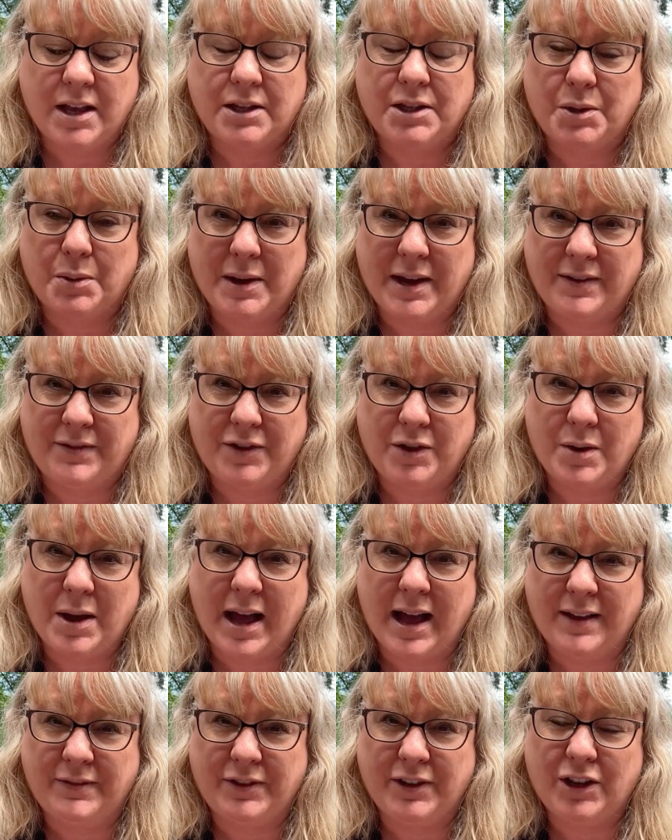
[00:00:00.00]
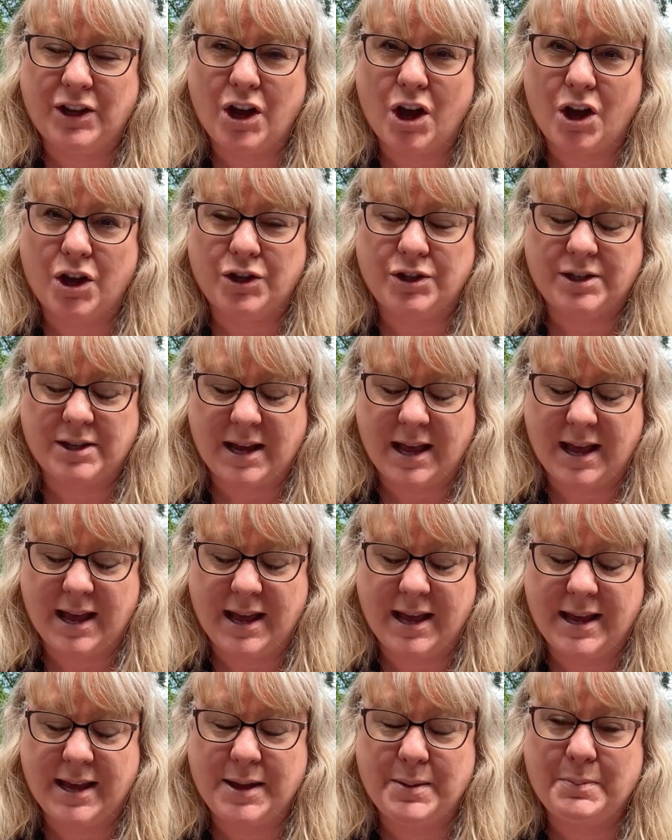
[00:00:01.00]
So if you haven't got
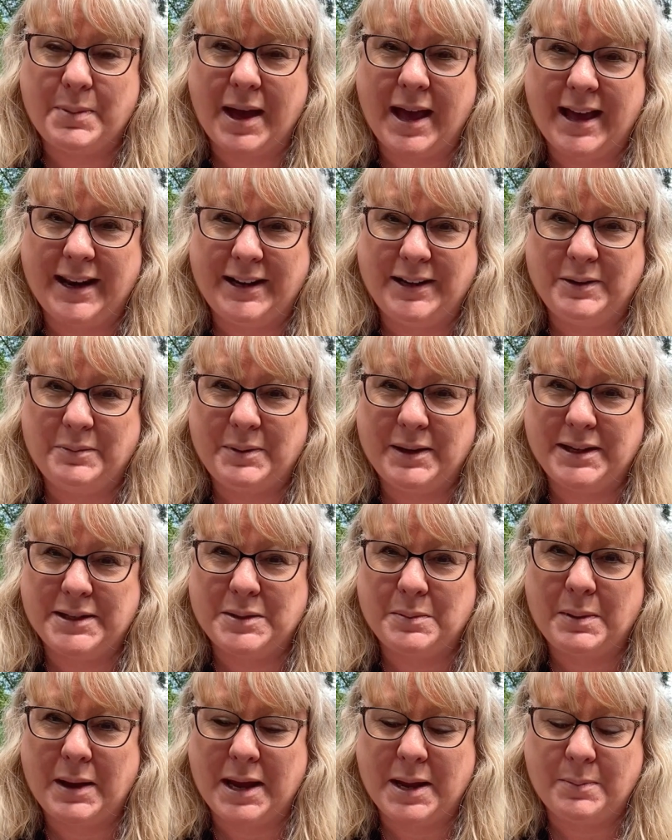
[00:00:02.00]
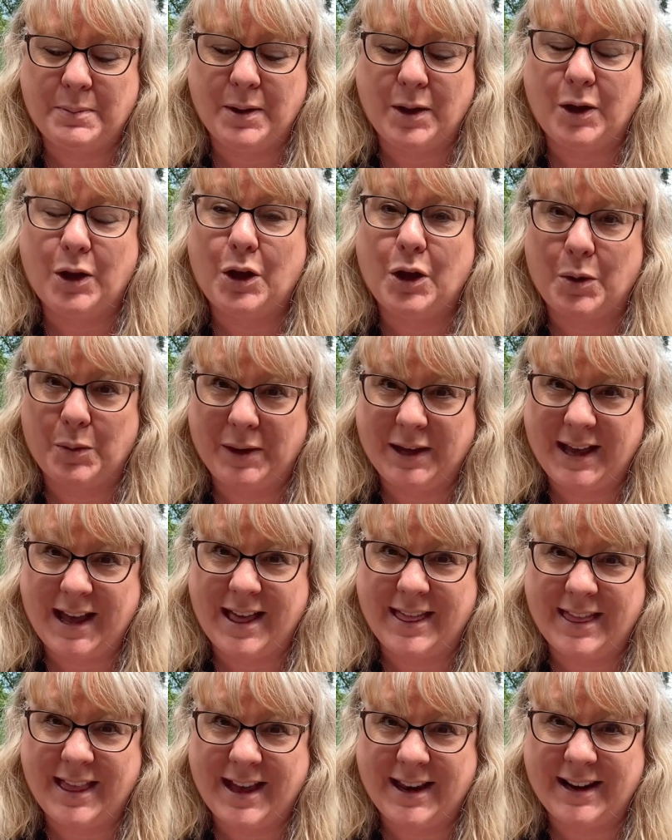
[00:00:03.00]
a pen and a piece of paper, go and
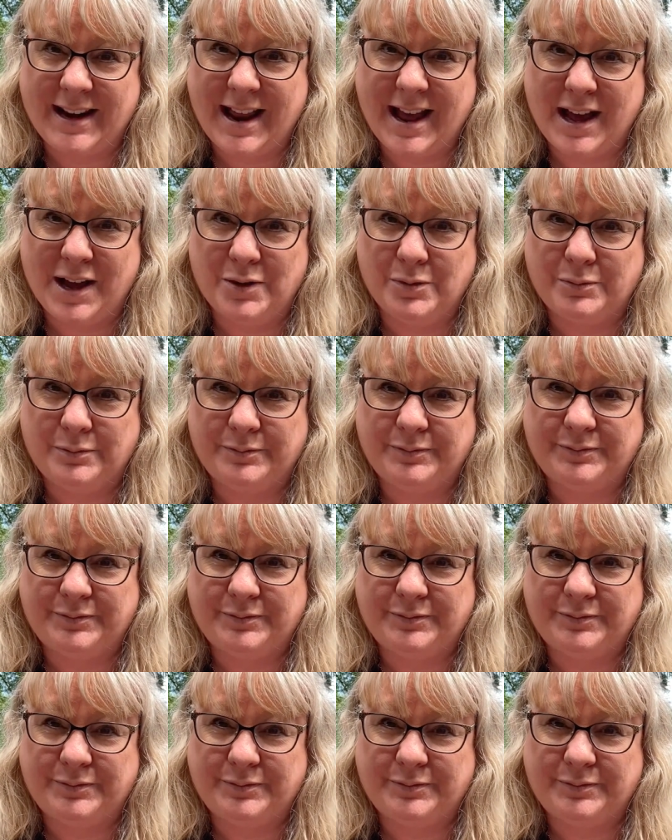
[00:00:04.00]
get that now.